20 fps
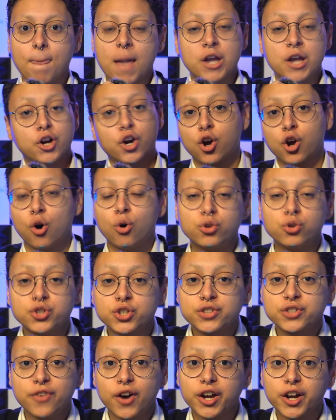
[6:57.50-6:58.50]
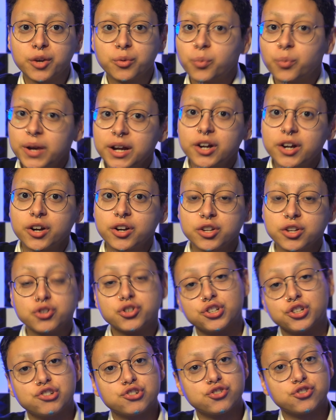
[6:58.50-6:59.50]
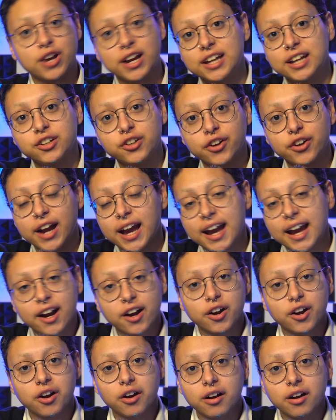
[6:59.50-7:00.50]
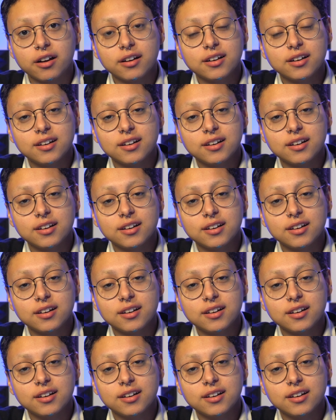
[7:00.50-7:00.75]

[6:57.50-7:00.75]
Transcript: your culture's fucking weird. You should straighten your hair.